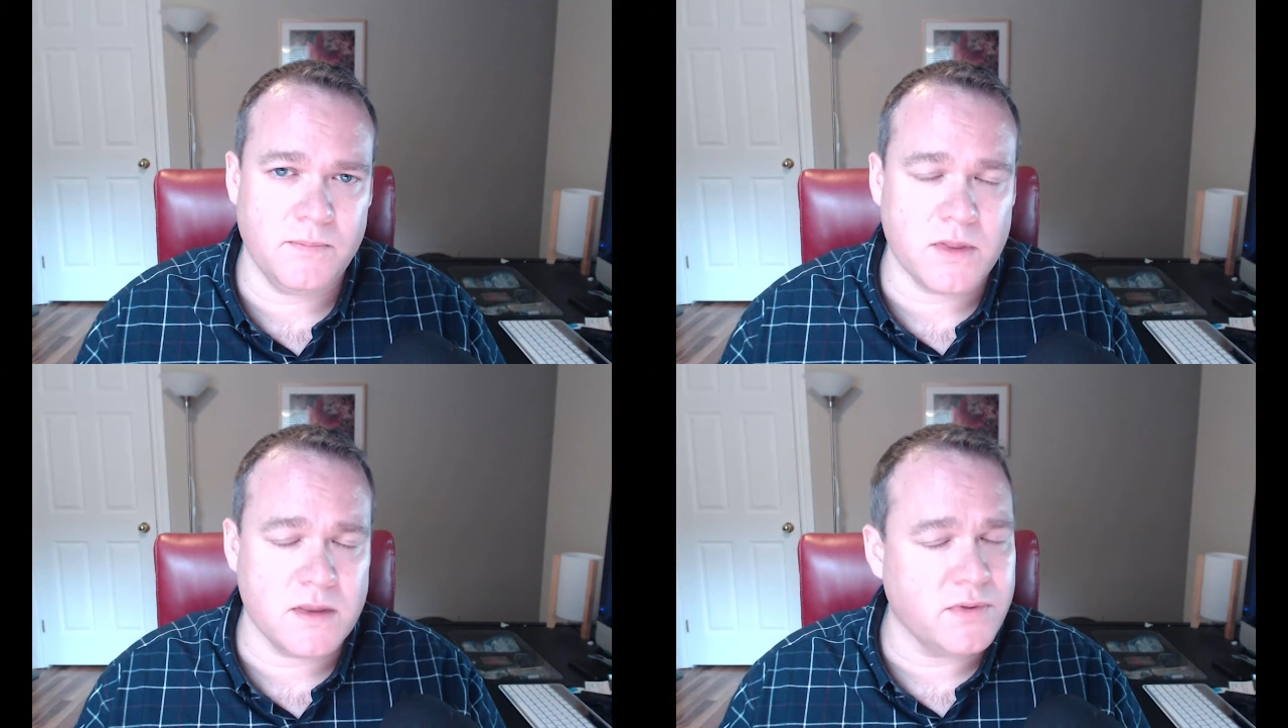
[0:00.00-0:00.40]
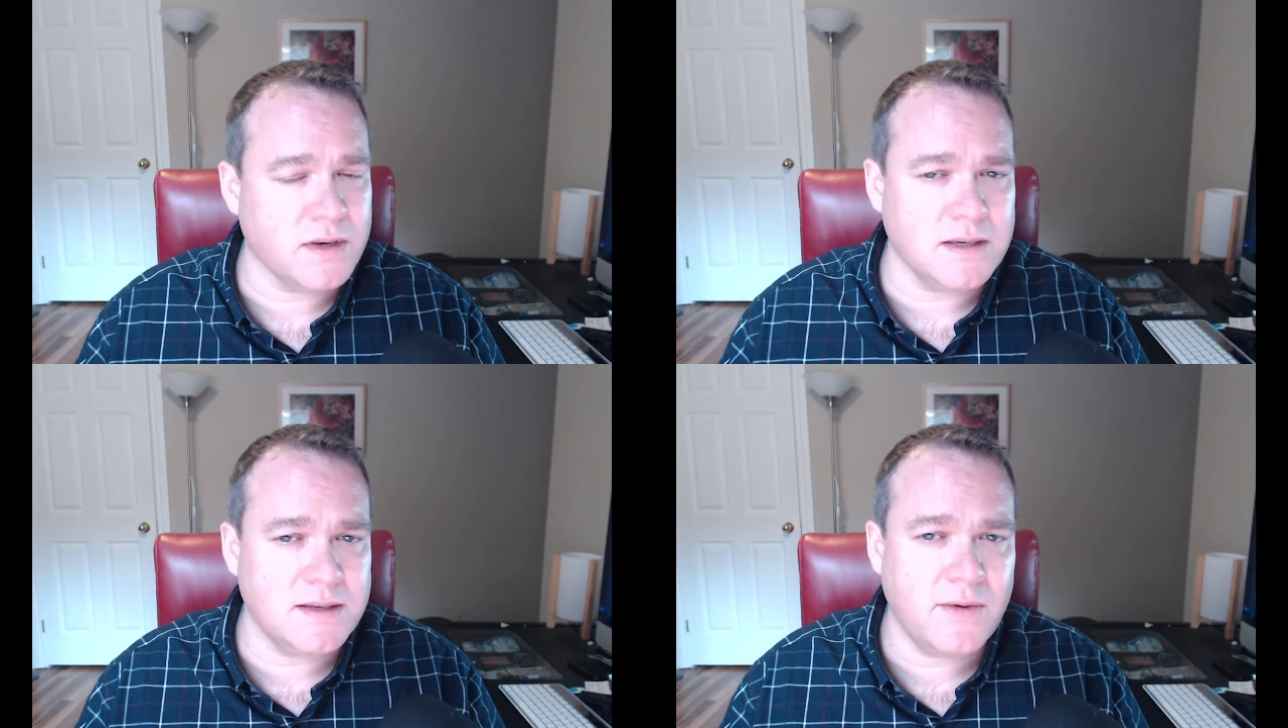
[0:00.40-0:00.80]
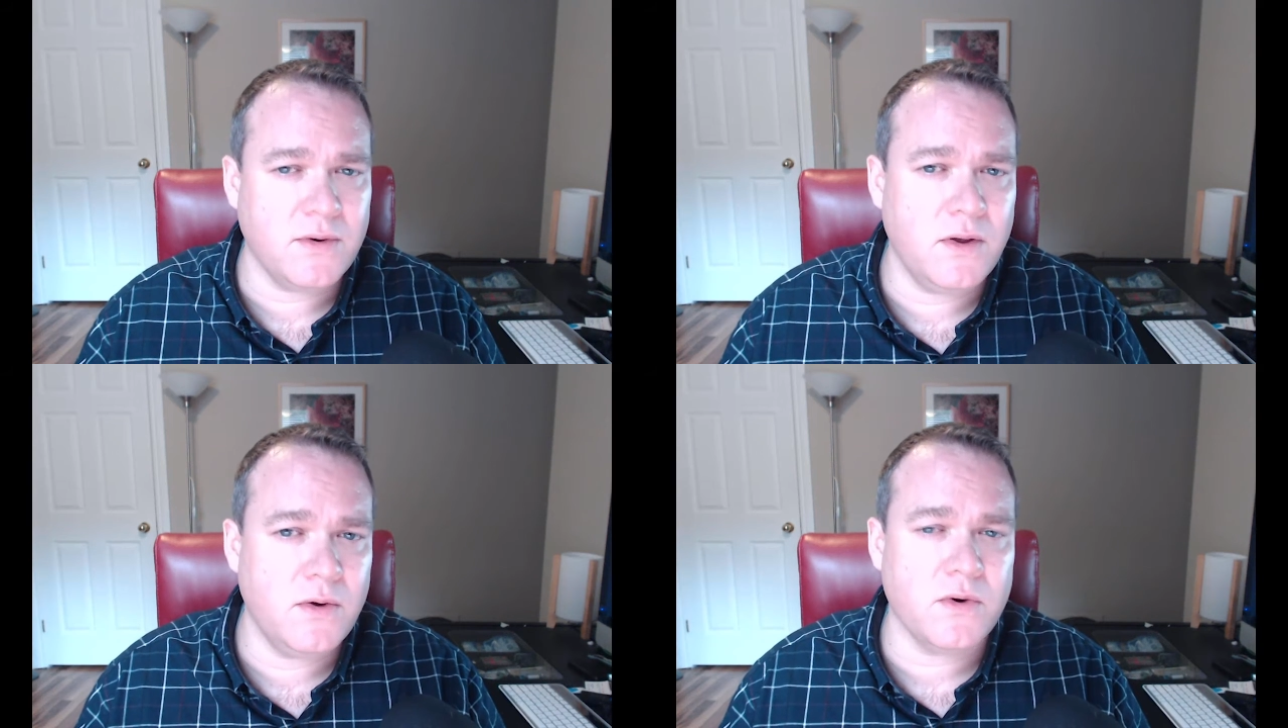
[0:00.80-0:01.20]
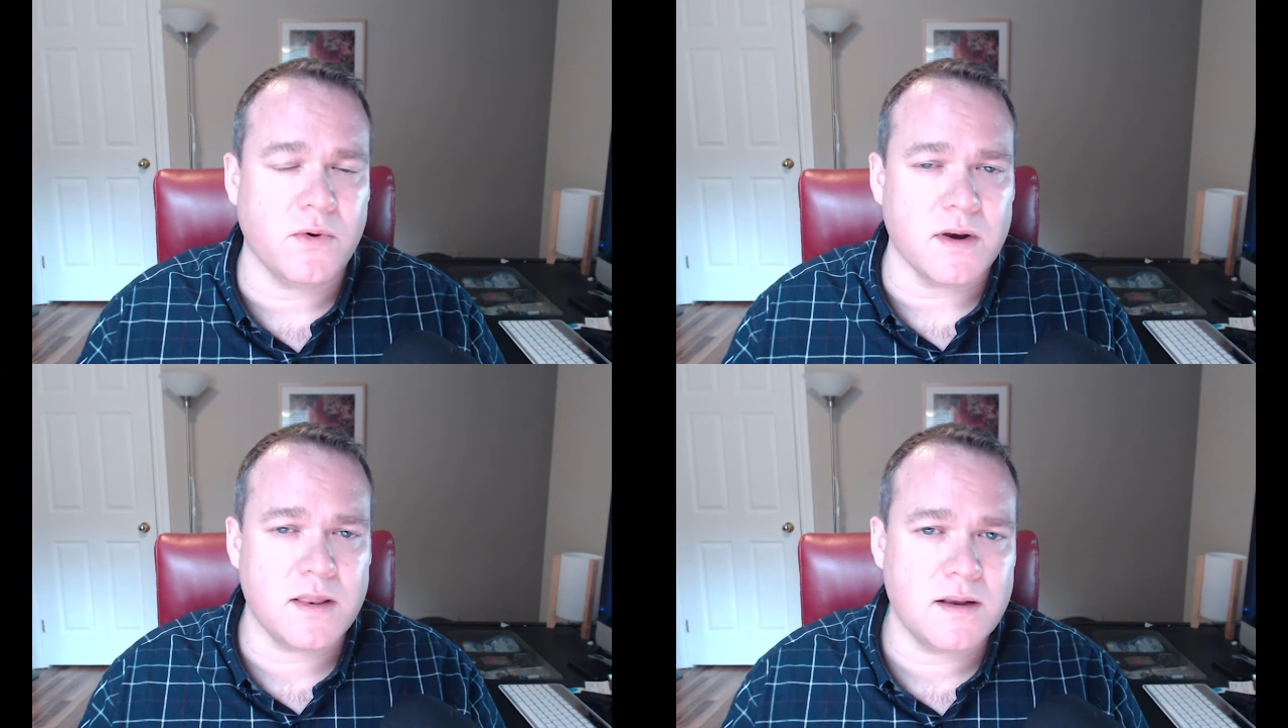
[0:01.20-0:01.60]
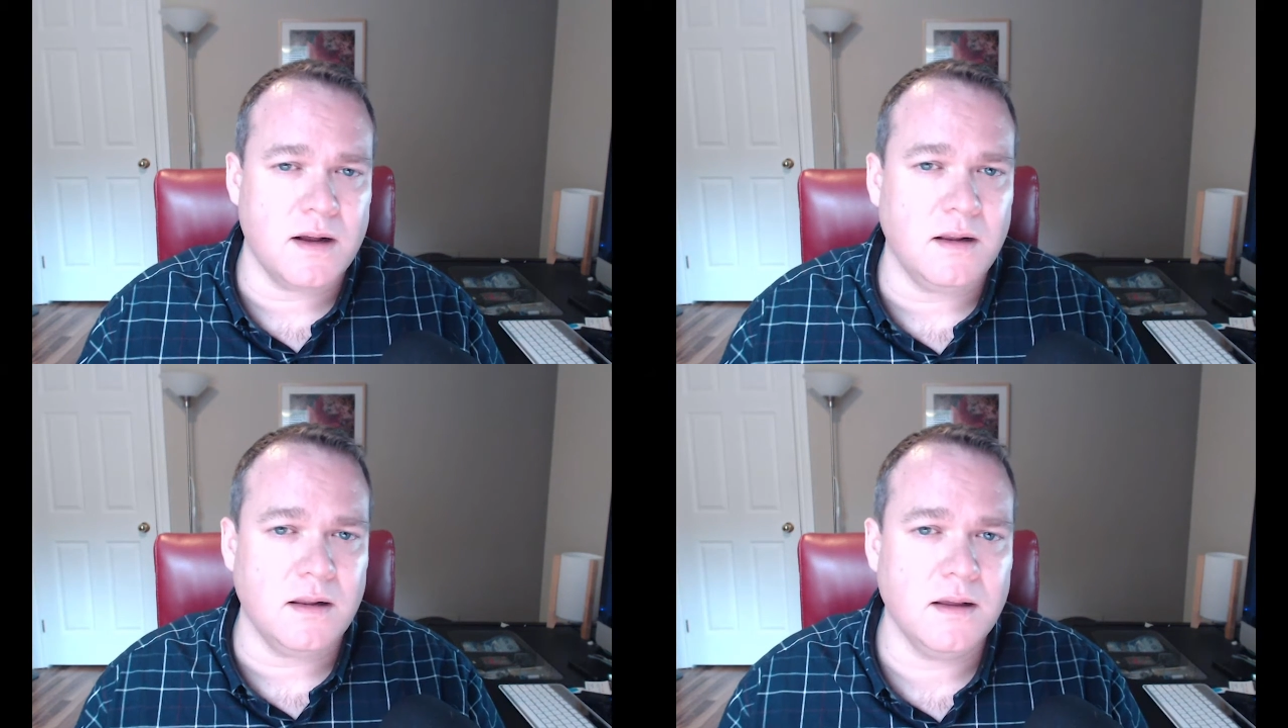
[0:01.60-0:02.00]
There's nothing to download or
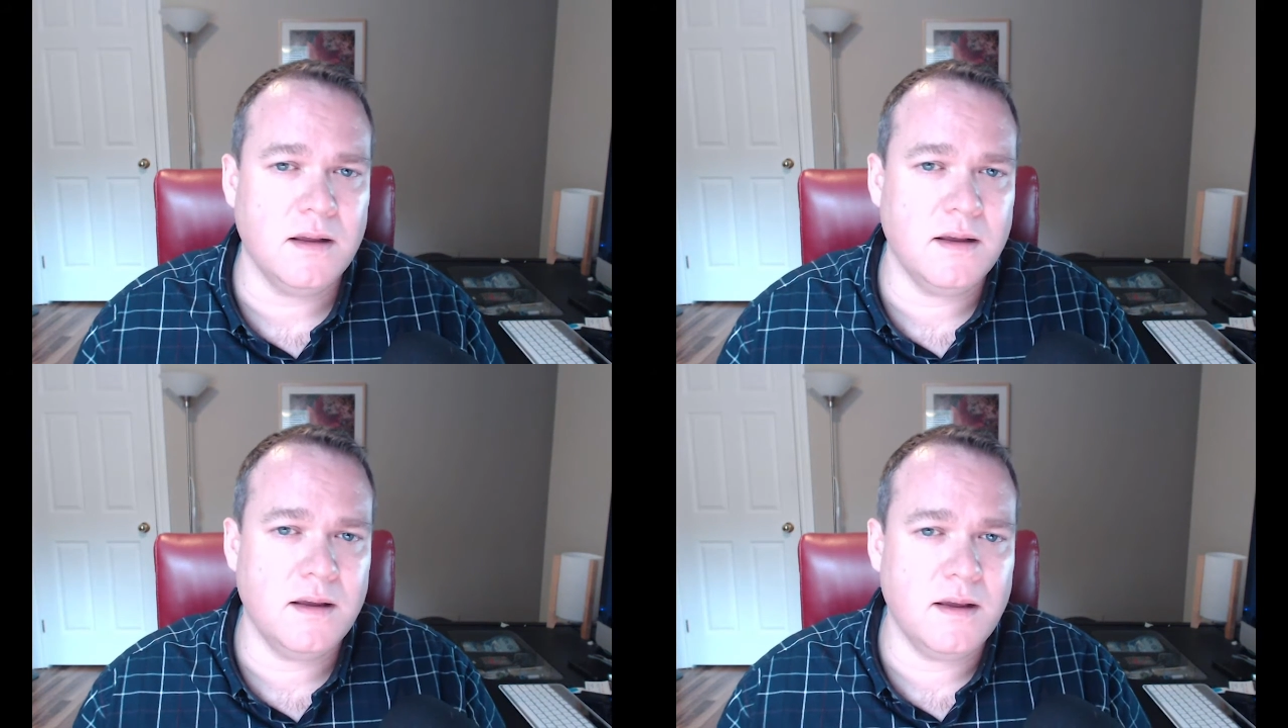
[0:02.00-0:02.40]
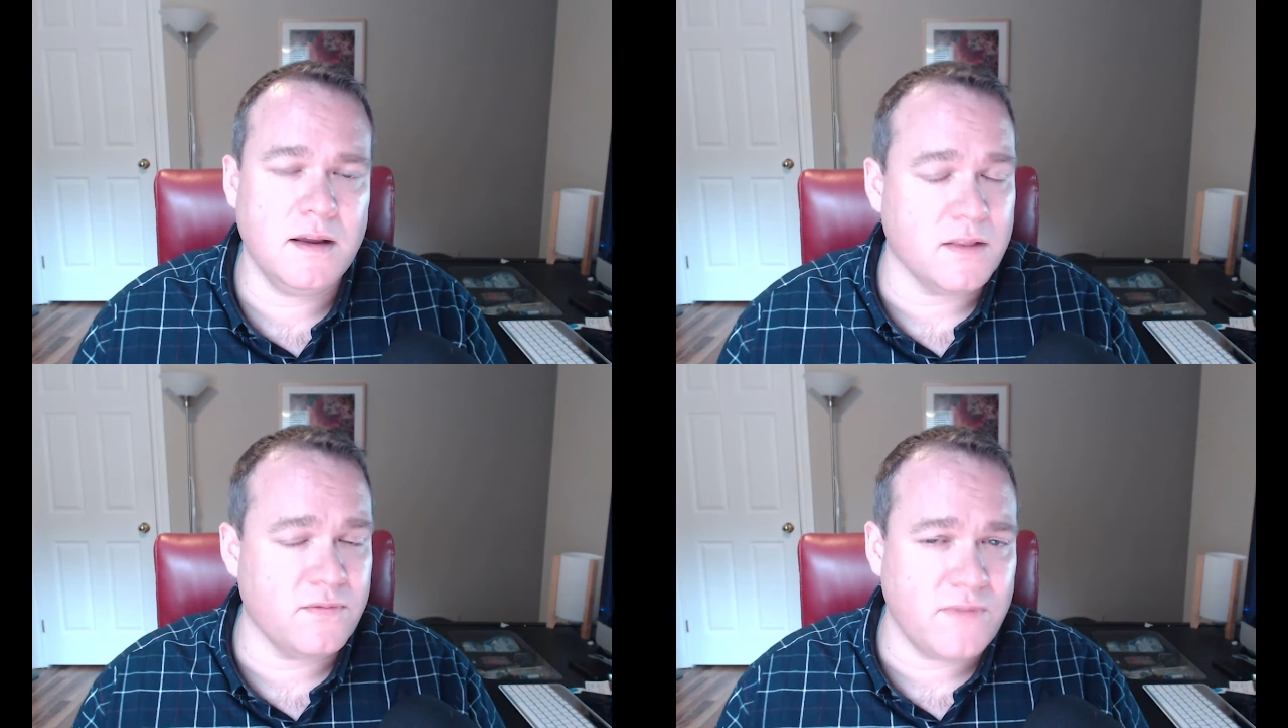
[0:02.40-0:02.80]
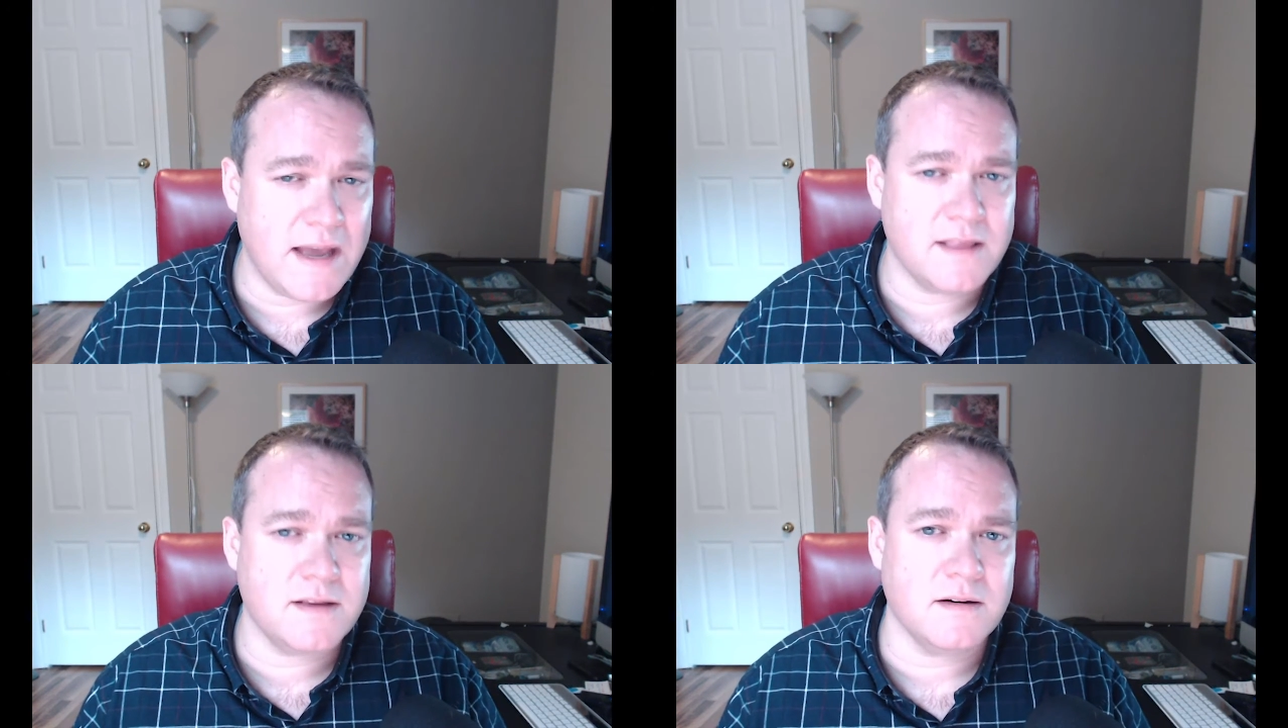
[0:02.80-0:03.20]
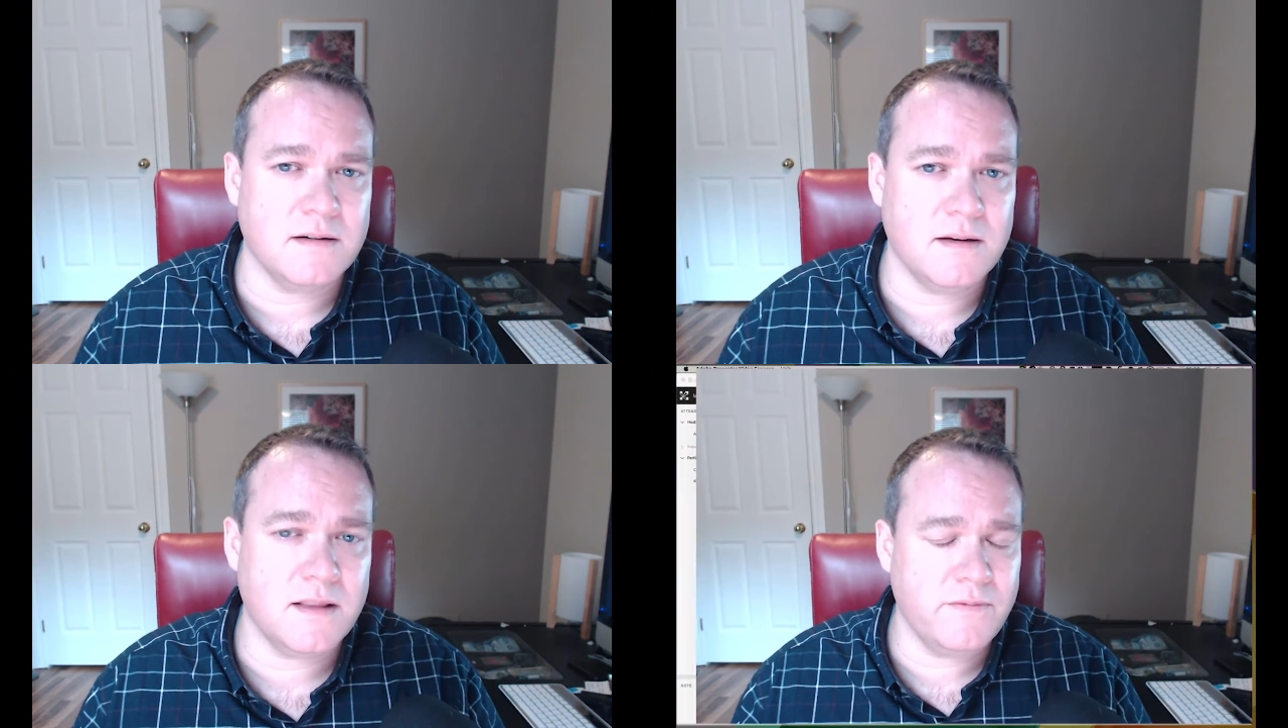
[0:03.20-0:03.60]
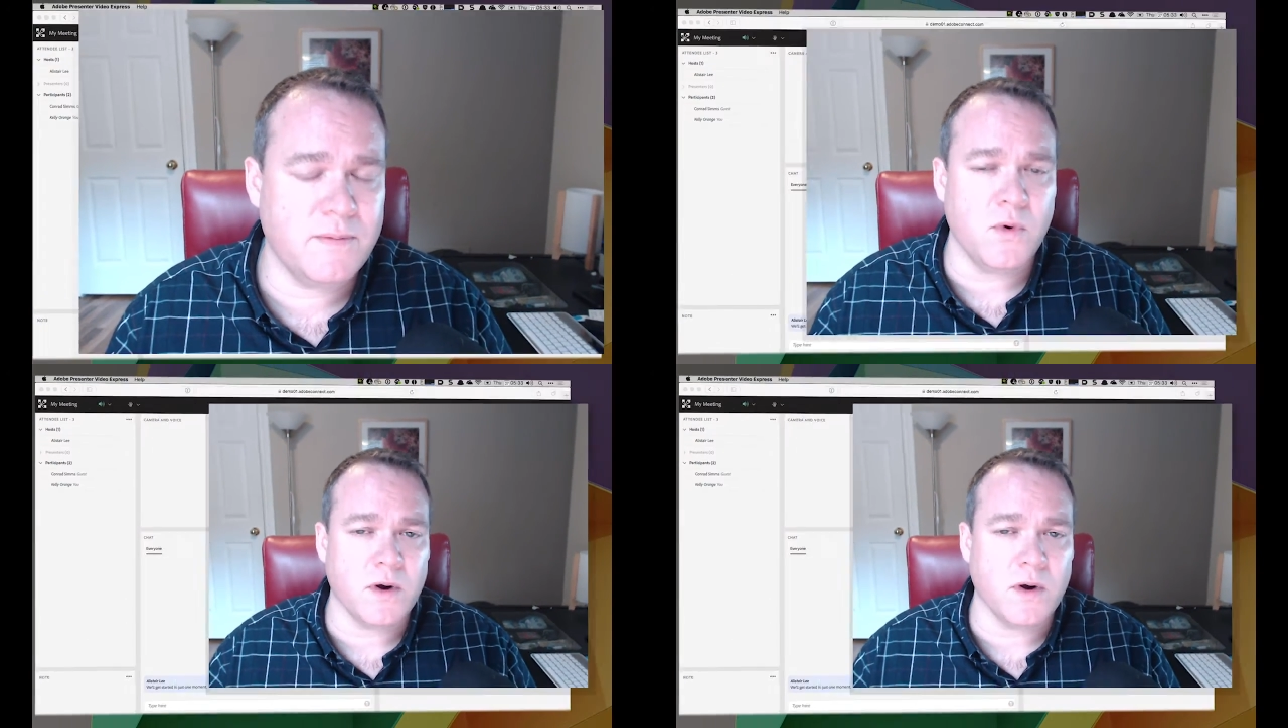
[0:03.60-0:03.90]
install. It's faster, it's even more